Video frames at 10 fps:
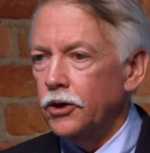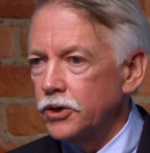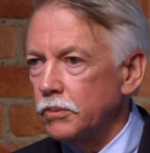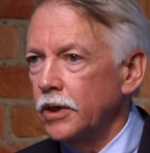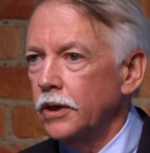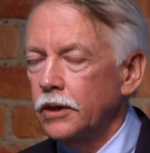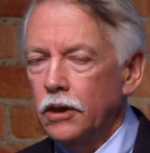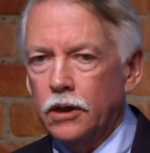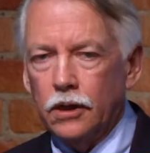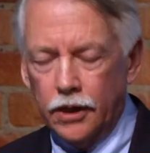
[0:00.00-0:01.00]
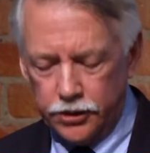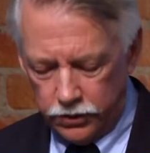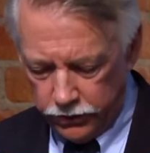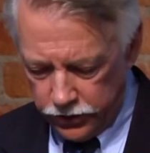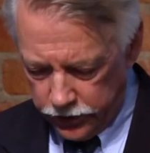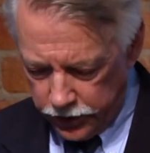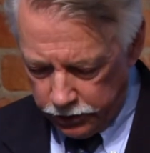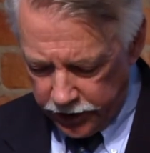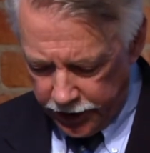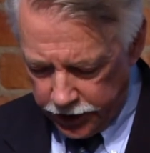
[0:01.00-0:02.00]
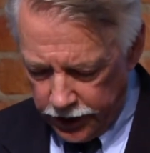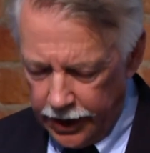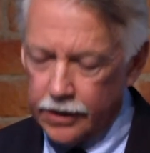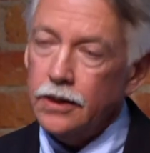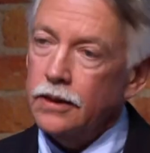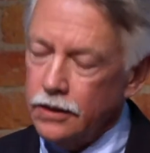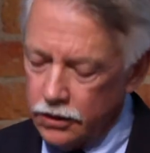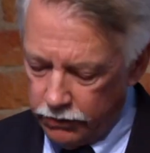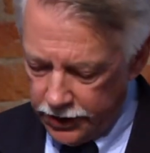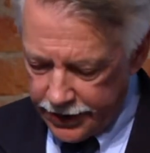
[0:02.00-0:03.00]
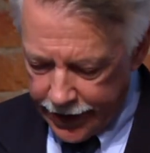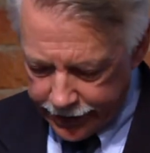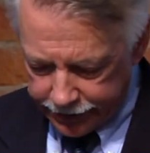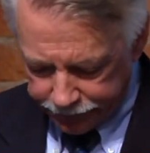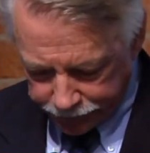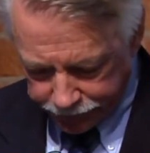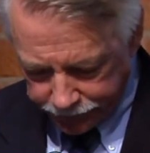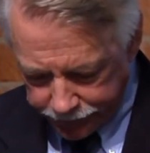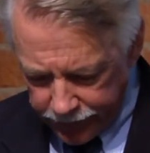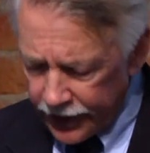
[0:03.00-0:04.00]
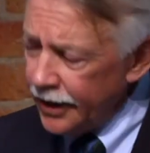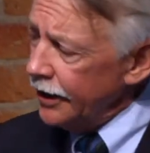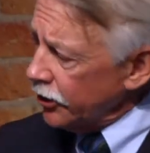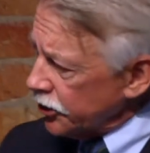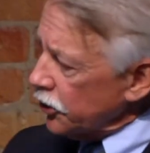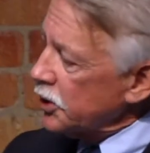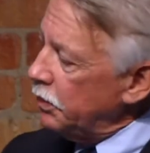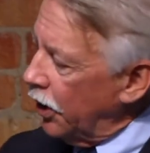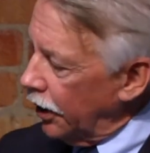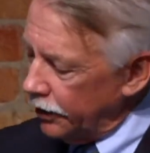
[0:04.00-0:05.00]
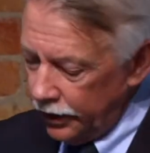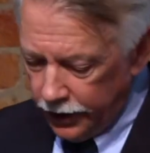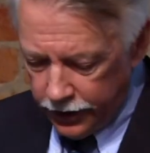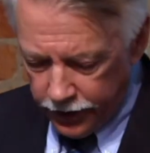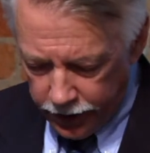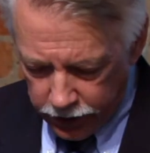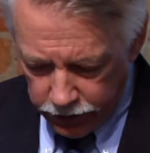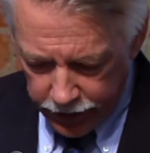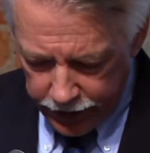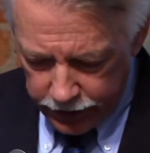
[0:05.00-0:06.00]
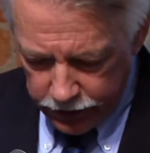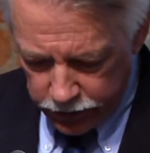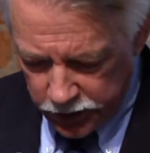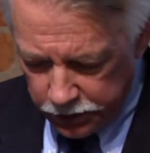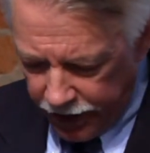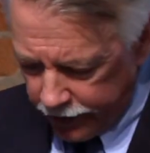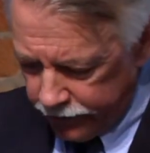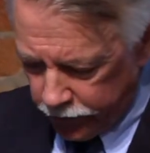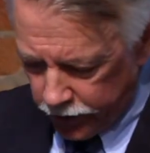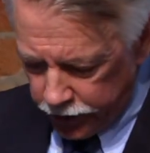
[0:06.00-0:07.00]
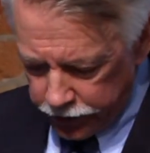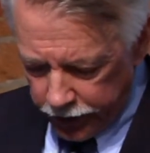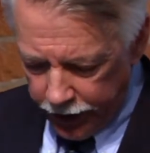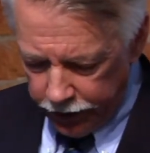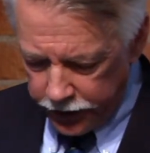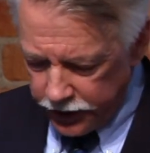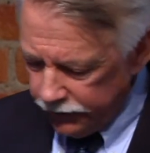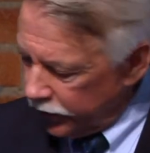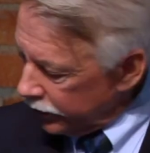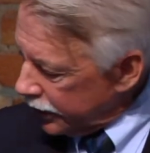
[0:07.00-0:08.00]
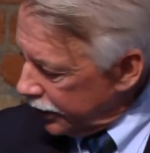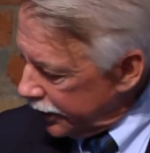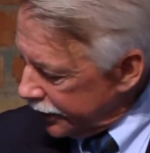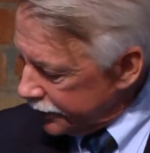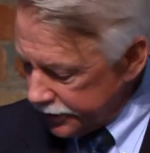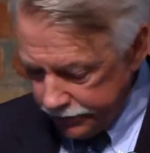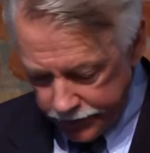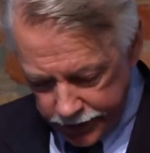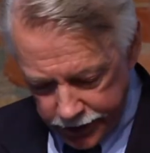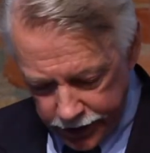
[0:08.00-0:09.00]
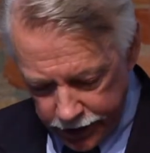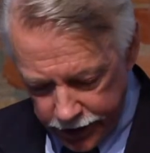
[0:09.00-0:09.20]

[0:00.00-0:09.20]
ultimately the Archaeological Resources Protection Act and the Antiquities Act. And it also spawned a great respect for cultural heritage of all kinds in our